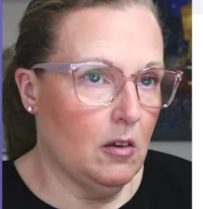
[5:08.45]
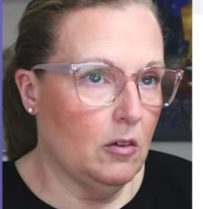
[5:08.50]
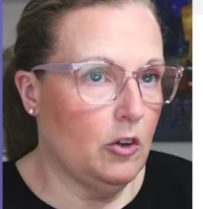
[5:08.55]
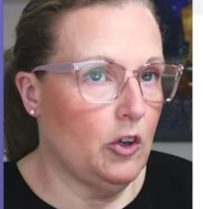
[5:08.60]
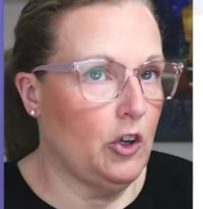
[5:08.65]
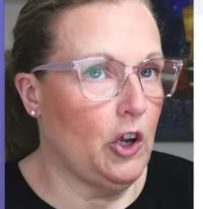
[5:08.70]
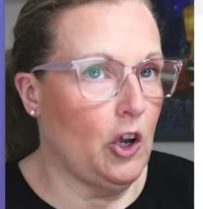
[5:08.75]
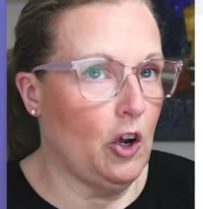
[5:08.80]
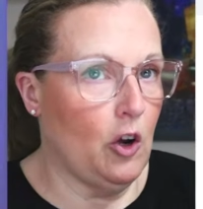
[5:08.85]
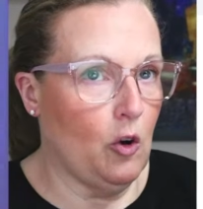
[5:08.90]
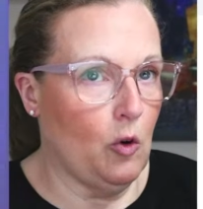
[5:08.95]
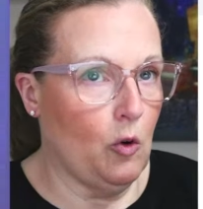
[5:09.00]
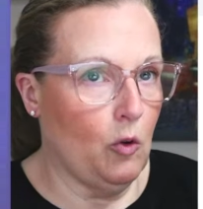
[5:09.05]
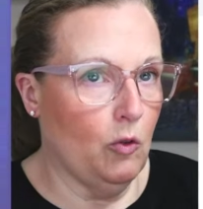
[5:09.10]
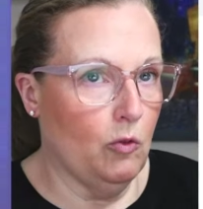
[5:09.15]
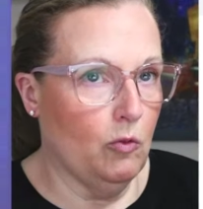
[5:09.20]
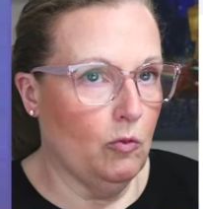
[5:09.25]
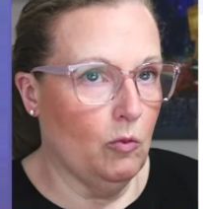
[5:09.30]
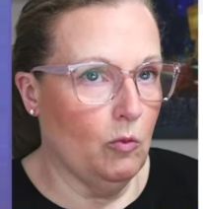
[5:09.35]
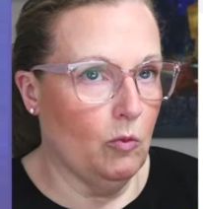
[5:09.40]

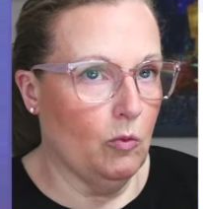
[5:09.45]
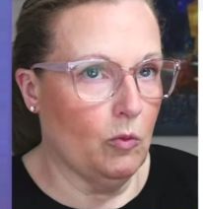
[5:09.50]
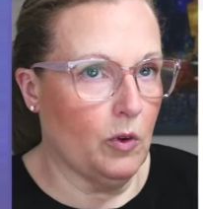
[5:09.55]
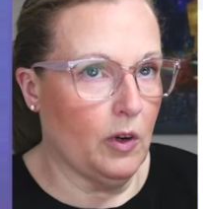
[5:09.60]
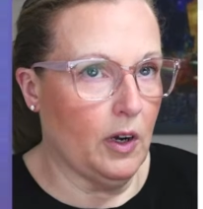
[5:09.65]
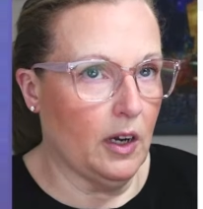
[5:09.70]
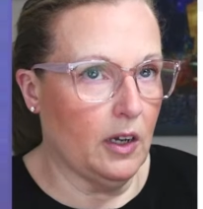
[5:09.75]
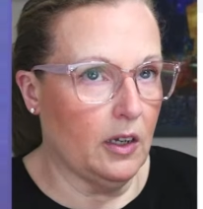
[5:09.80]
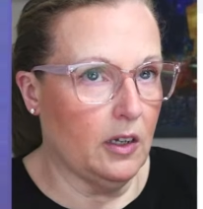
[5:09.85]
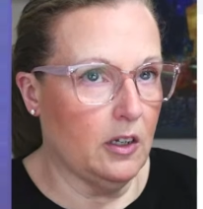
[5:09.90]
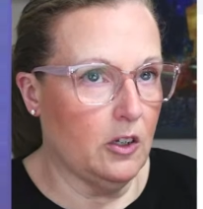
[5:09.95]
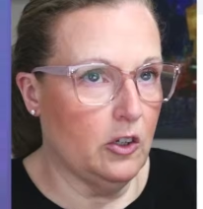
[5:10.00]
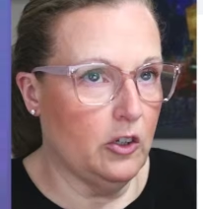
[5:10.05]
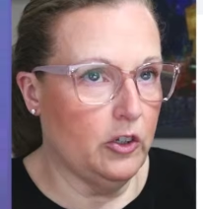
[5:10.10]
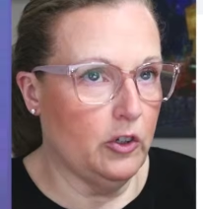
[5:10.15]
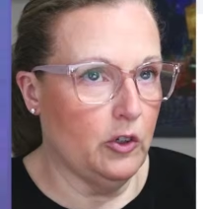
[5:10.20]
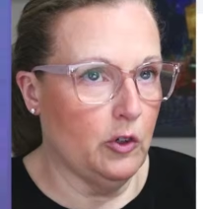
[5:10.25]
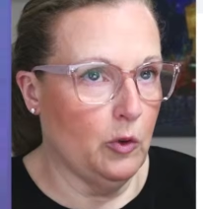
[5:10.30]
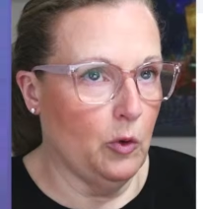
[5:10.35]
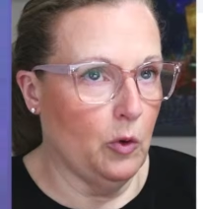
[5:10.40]
No, we're not going to
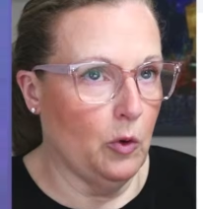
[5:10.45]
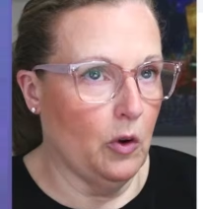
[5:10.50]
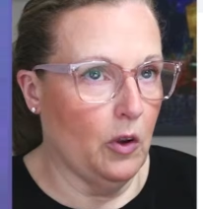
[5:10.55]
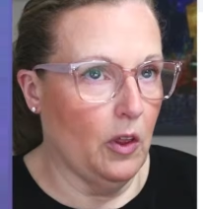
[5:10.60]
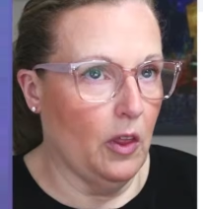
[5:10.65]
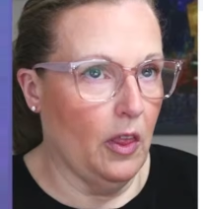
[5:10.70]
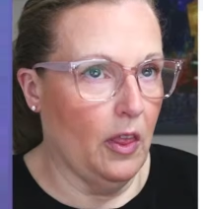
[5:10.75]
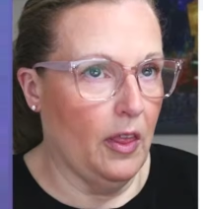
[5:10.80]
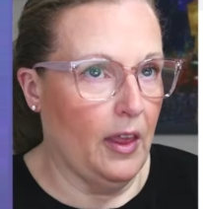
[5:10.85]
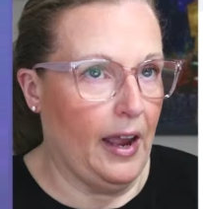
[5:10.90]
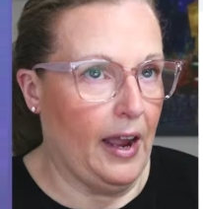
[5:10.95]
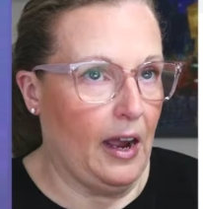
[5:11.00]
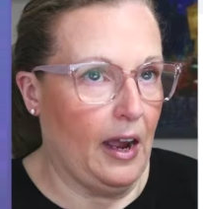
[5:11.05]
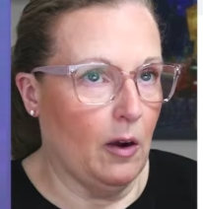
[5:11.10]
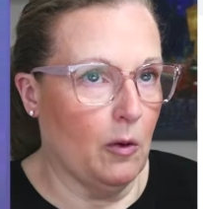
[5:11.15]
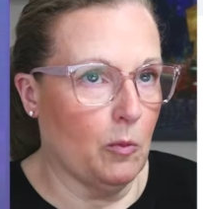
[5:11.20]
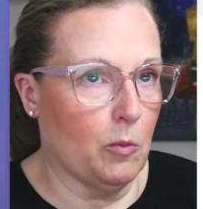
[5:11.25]
do that.